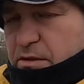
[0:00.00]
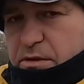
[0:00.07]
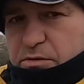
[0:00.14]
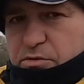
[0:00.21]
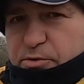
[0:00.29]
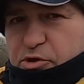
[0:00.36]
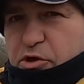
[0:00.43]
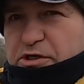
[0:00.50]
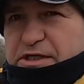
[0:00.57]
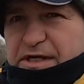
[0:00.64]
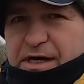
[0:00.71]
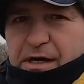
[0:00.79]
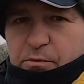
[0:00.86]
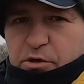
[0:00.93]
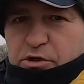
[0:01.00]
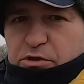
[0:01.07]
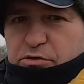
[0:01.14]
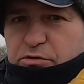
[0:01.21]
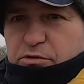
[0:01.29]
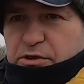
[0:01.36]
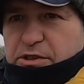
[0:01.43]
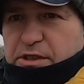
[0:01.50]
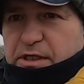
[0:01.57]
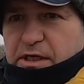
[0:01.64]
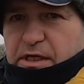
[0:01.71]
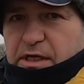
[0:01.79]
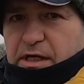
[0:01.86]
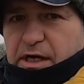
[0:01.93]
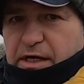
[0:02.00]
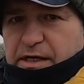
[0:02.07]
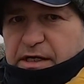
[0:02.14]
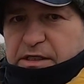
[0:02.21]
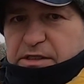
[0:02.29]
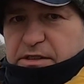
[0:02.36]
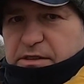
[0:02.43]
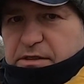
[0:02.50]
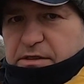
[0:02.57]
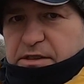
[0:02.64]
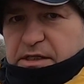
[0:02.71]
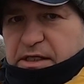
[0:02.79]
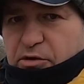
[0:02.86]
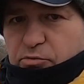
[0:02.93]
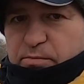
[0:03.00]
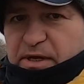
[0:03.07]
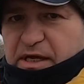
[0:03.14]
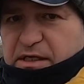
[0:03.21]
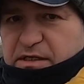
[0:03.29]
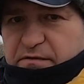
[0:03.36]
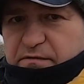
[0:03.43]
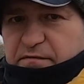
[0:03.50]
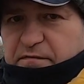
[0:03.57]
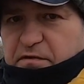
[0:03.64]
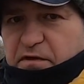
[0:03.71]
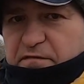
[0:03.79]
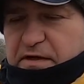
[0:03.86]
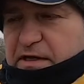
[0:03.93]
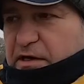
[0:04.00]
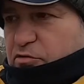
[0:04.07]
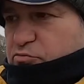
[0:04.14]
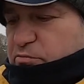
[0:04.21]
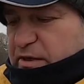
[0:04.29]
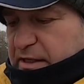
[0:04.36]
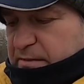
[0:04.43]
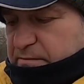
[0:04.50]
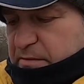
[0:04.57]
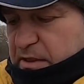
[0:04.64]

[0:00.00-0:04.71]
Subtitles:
So because of that, I want to use a nice cereal base fluffy ground bait.